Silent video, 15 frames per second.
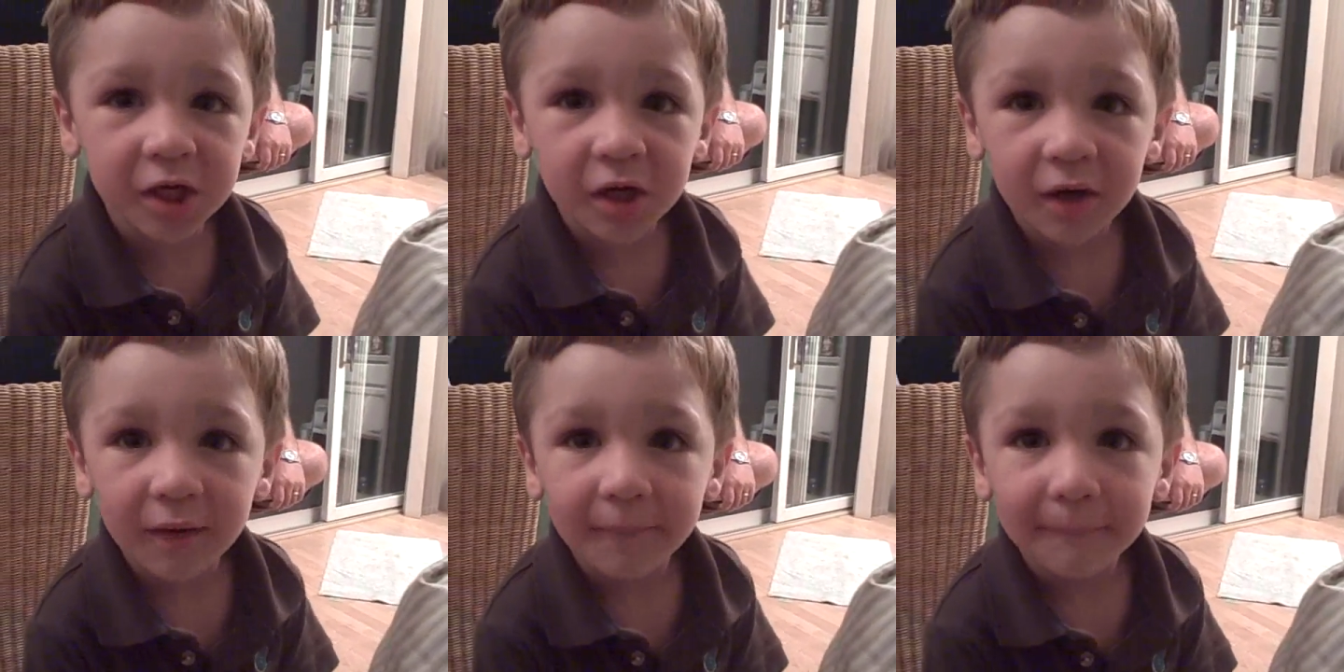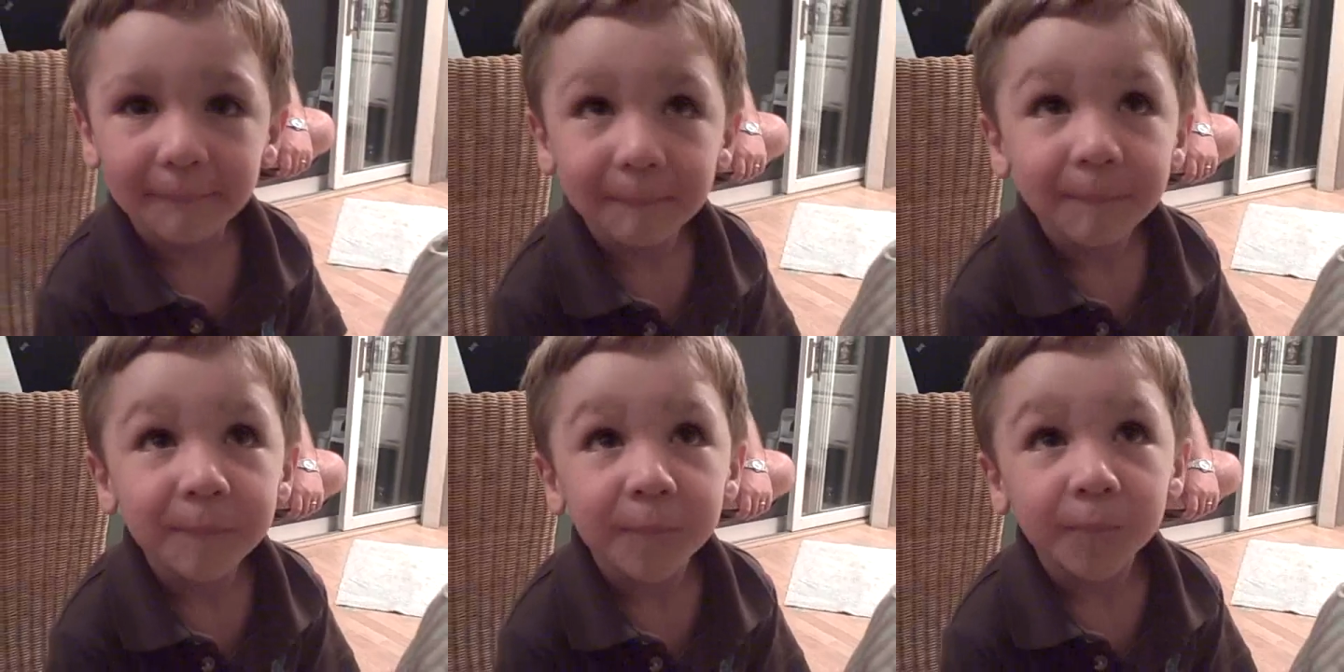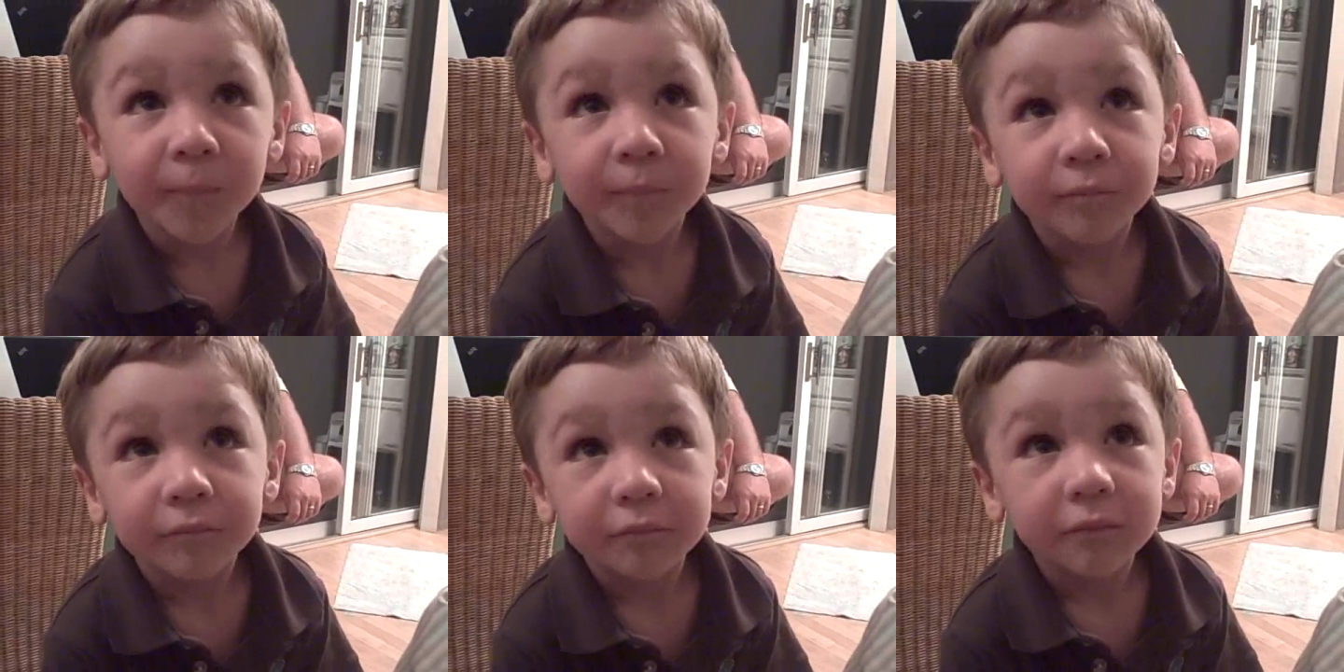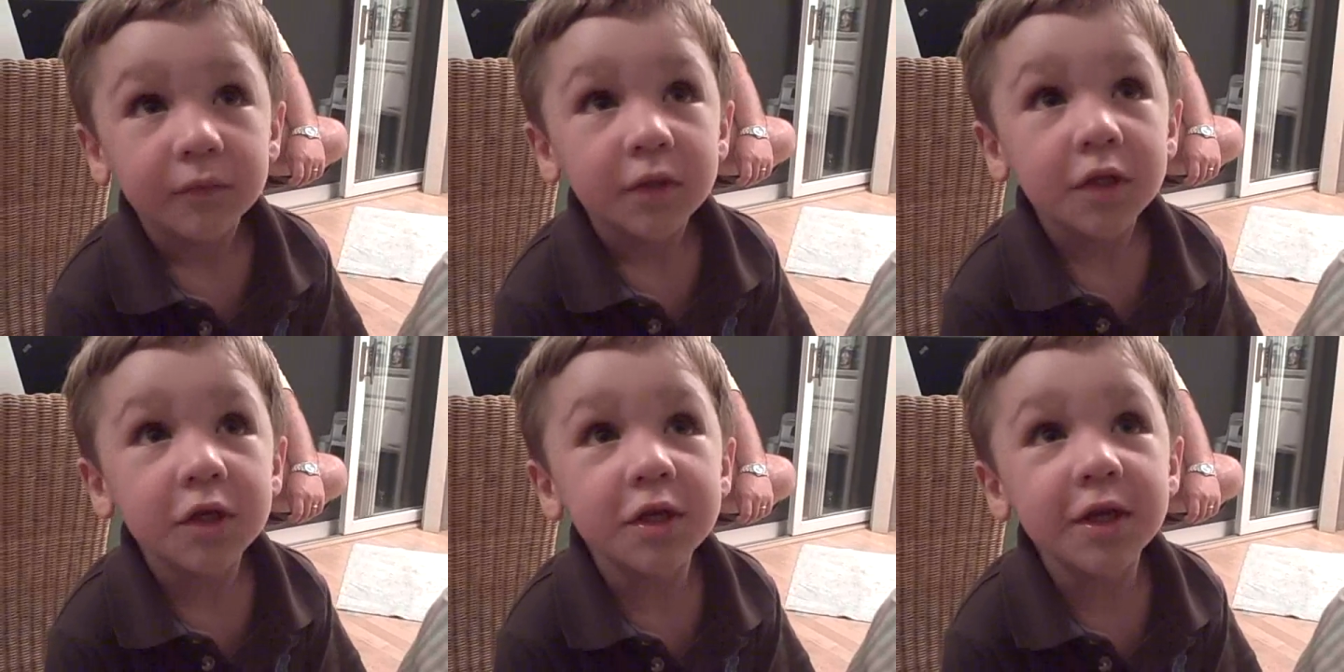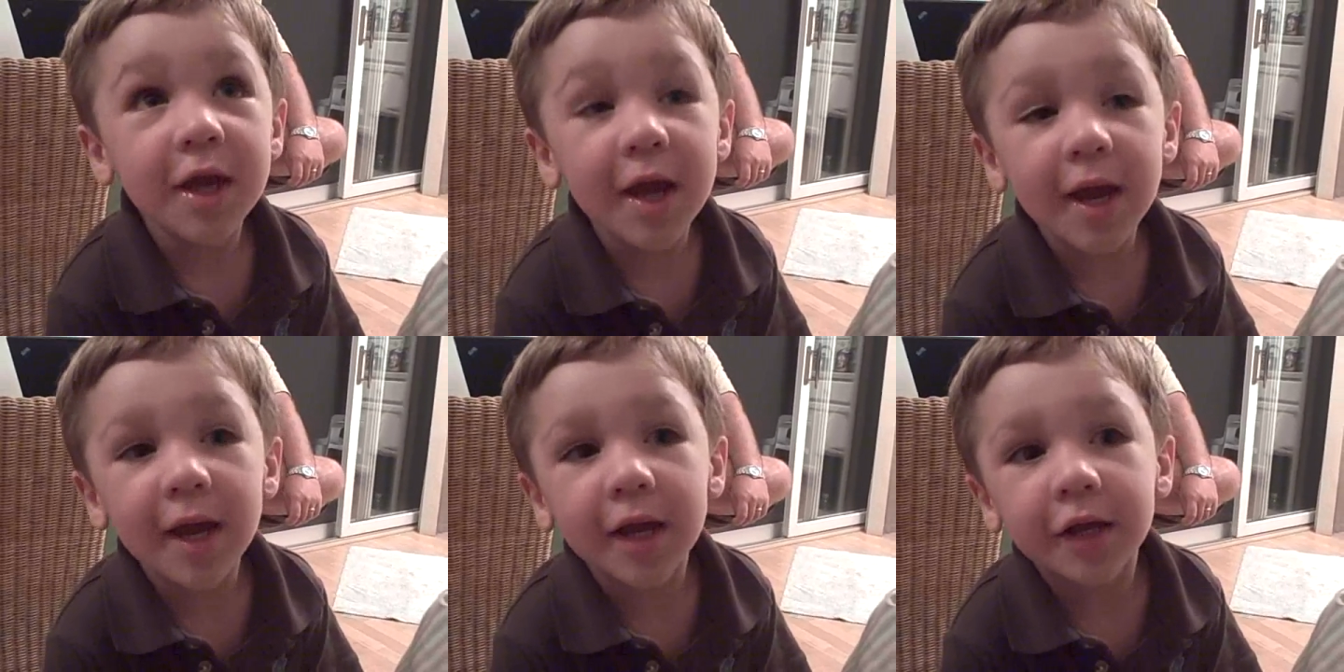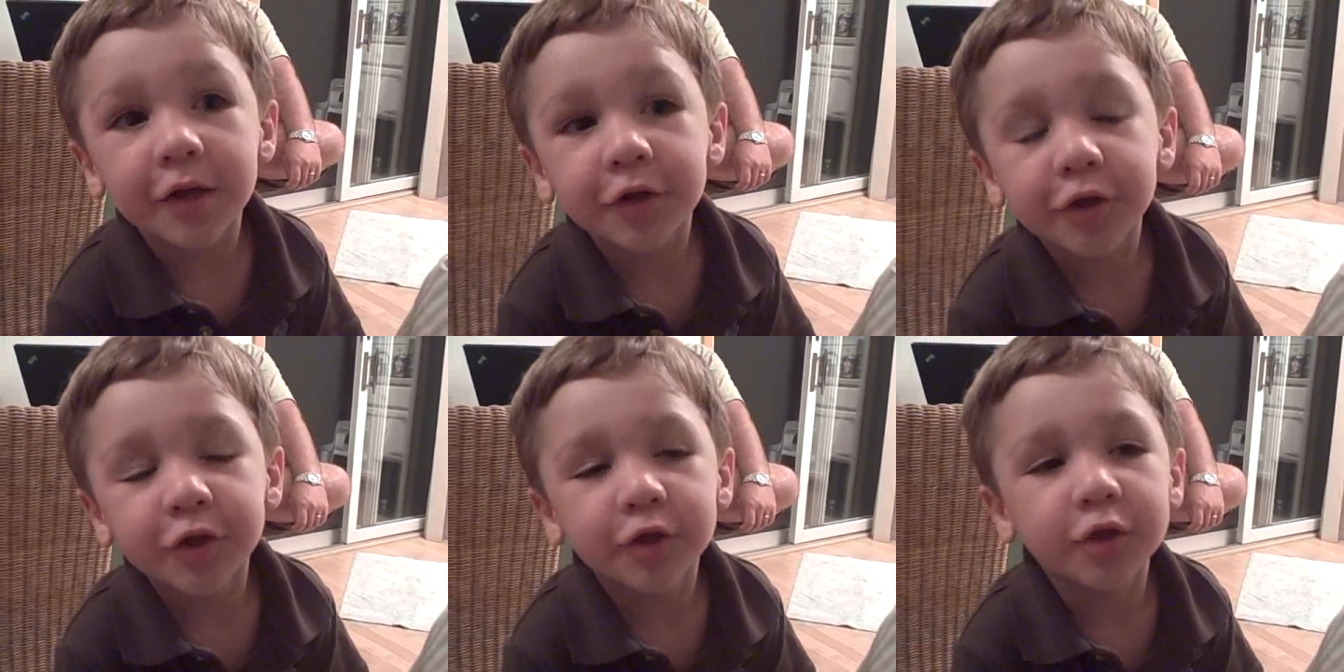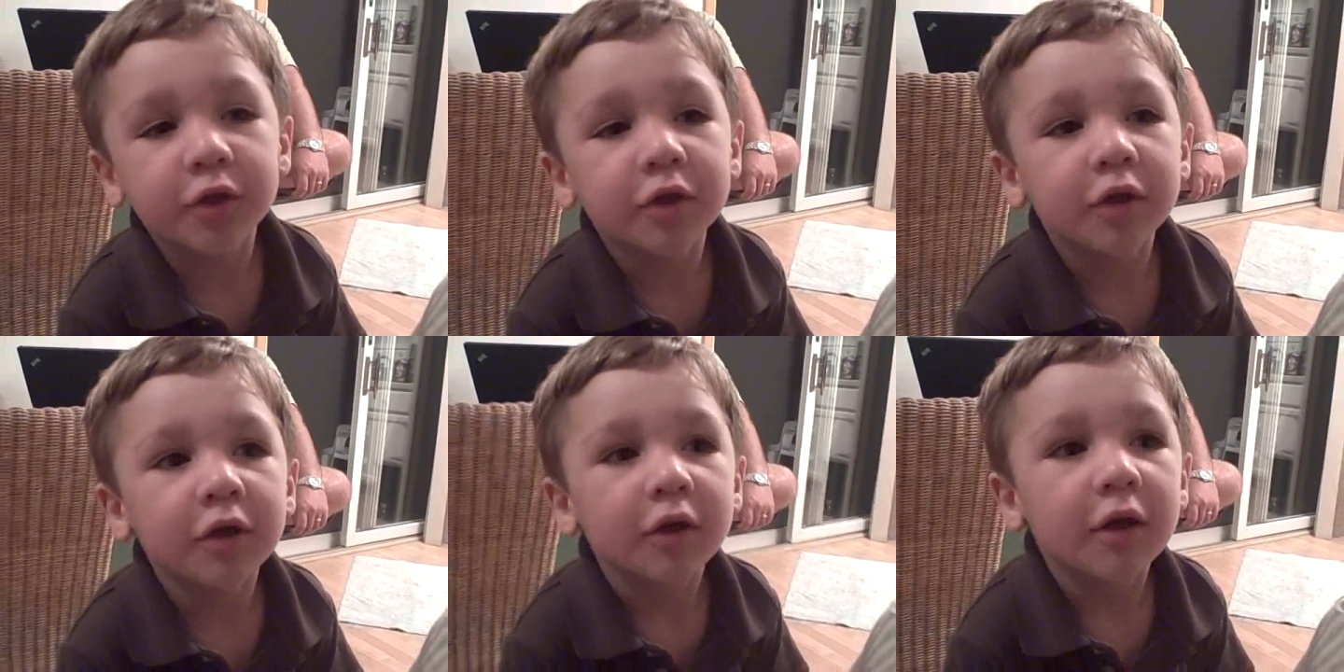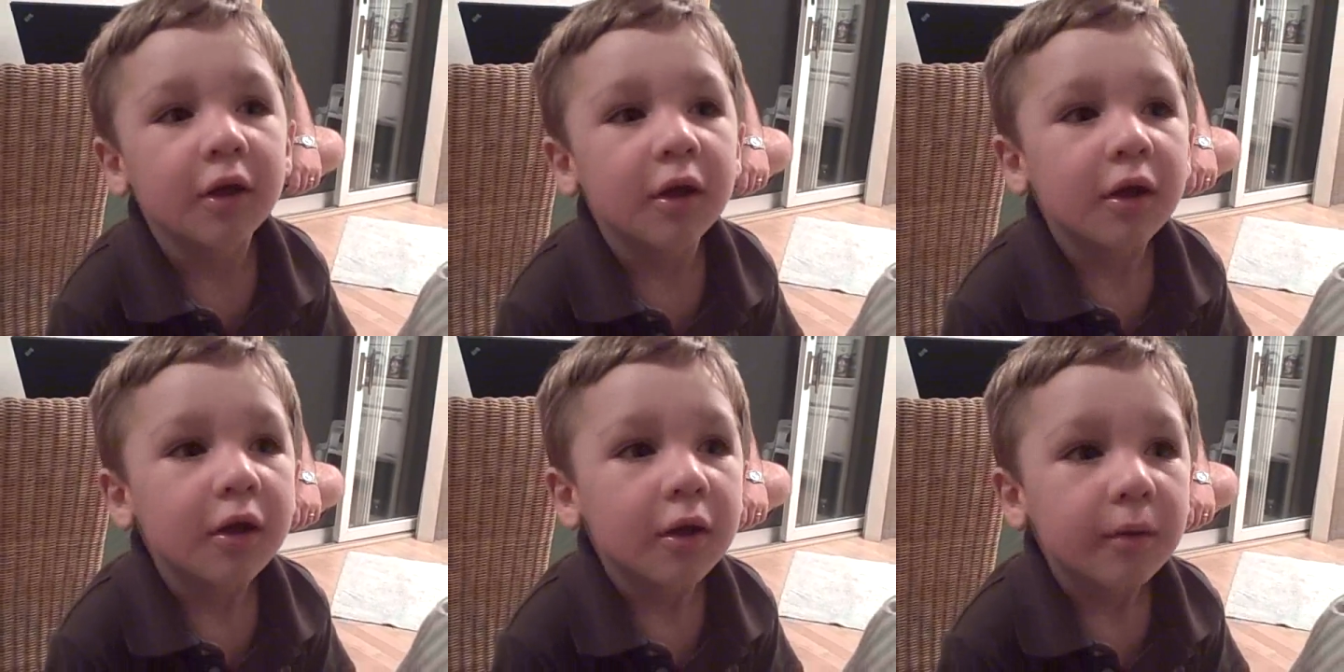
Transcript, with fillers: You see something? Yes. What do you see?